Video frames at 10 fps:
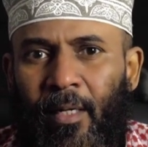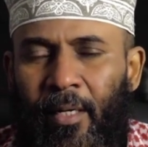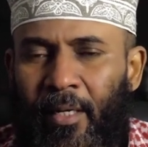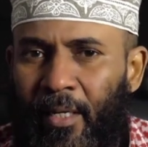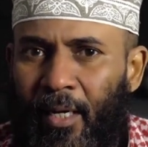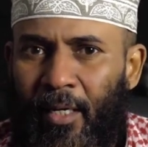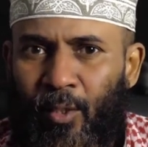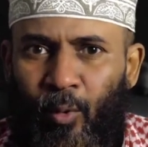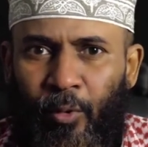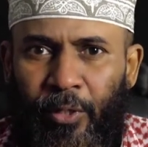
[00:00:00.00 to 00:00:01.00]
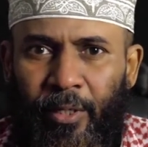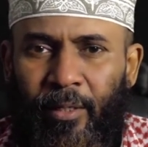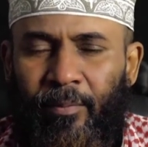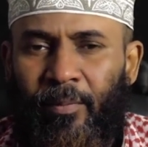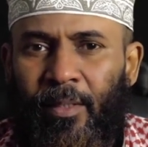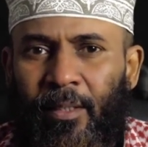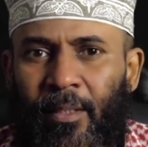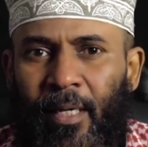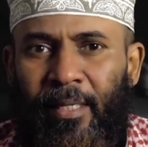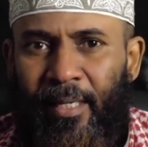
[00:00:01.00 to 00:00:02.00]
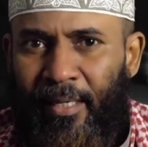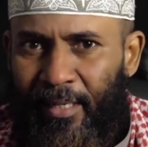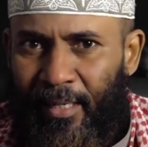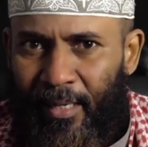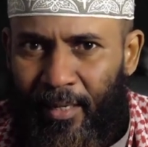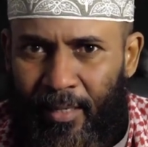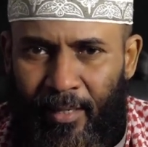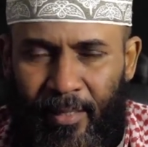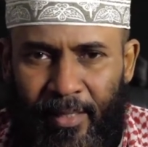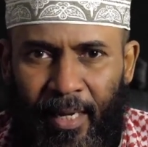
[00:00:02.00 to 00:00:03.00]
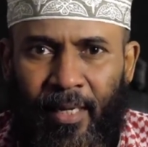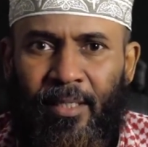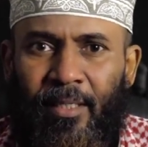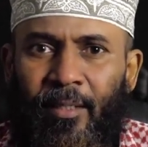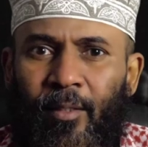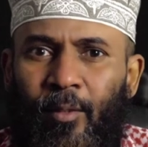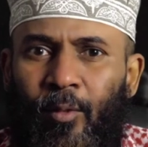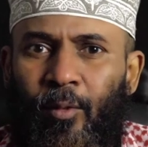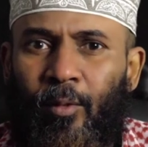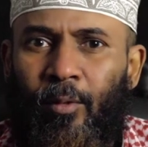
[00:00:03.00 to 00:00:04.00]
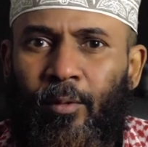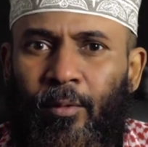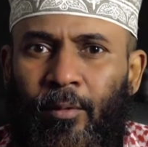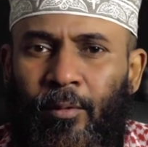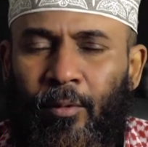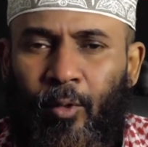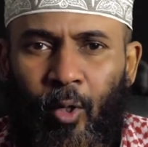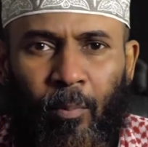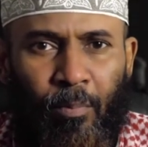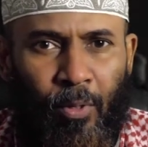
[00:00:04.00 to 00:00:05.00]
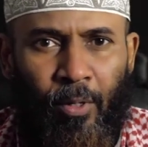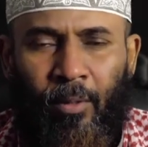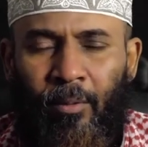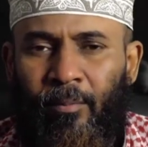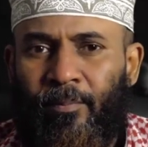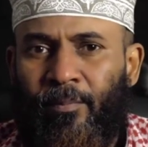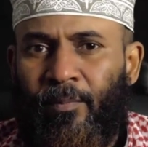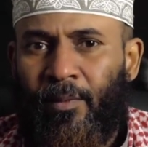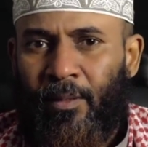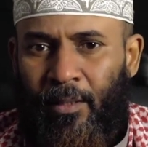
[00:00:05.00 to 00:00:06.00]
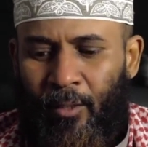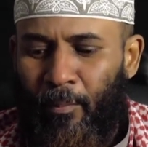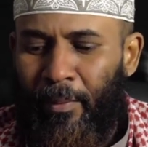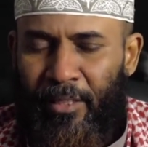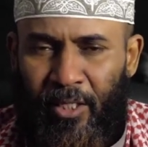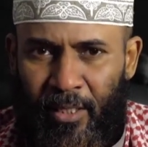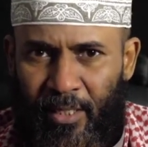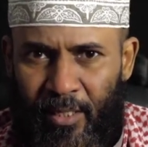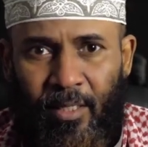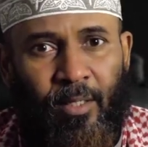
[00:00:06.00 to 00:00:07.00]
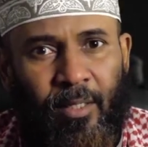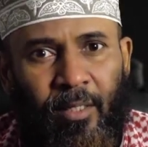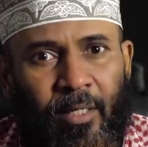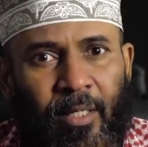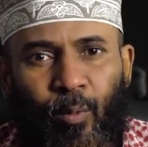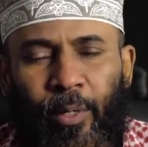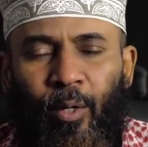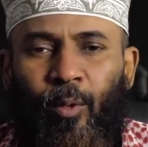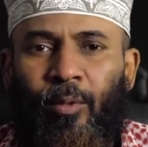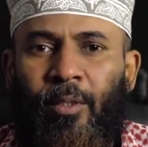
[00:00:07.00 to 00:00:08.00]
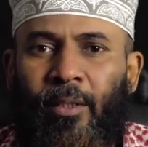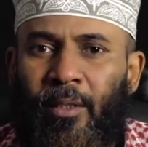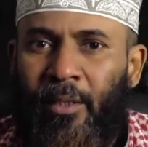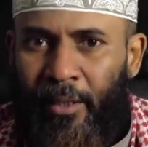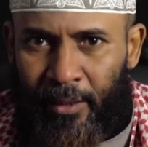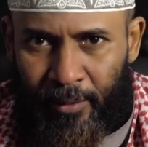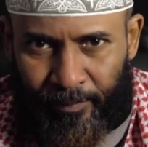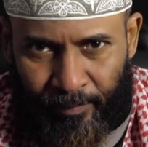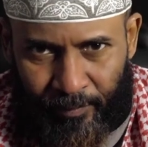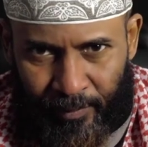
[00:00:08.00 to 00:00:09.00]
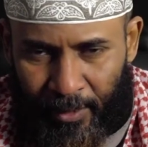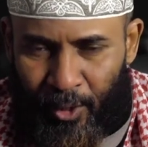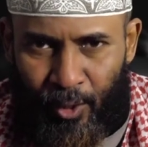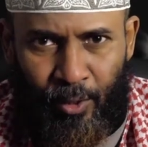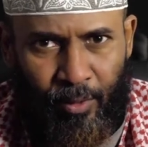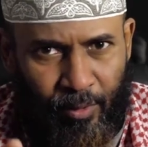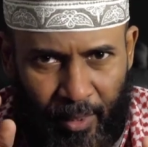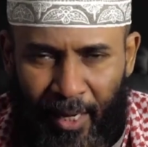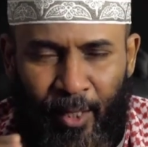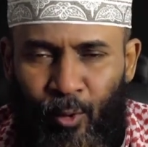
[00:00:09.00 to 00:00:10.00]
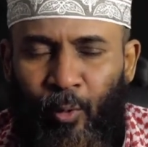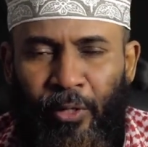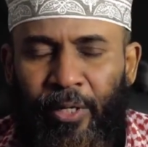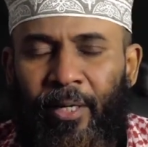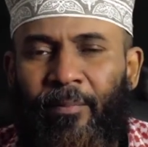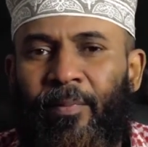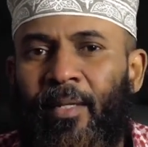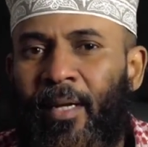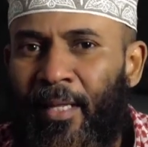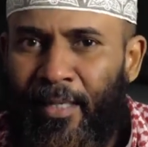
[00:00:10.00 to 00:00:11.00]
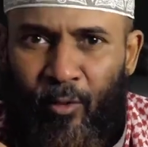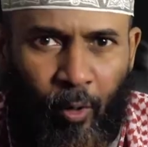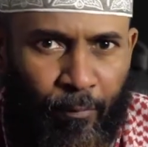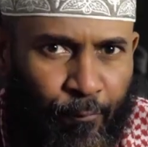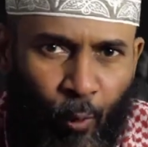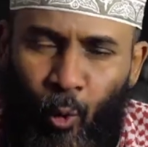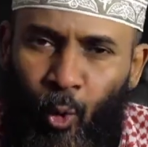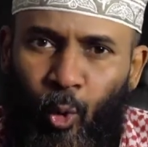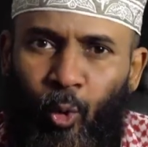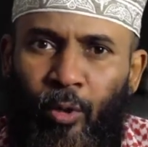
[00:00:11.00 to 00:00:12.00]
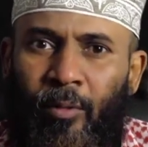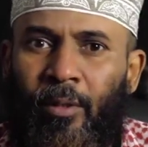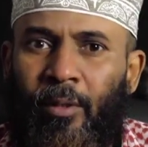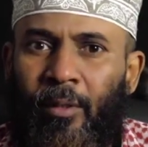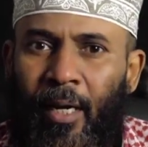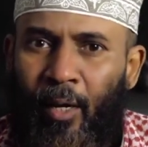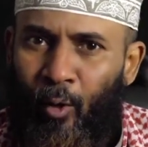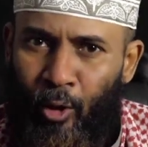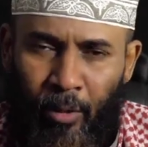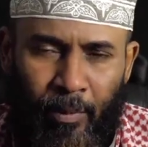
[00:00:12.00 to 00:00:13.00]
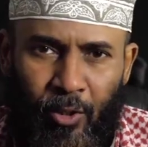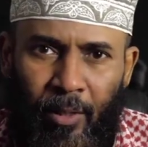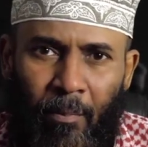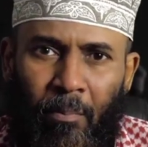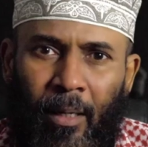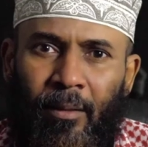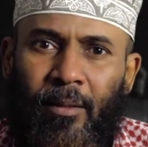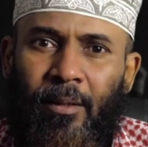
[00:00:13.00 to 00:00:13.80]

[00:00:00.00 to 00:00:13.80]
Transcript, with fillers: and he carries on reading. And then another text comes. Your magic is in the window. He, he carries on reading. And then a phone call, anonymous number.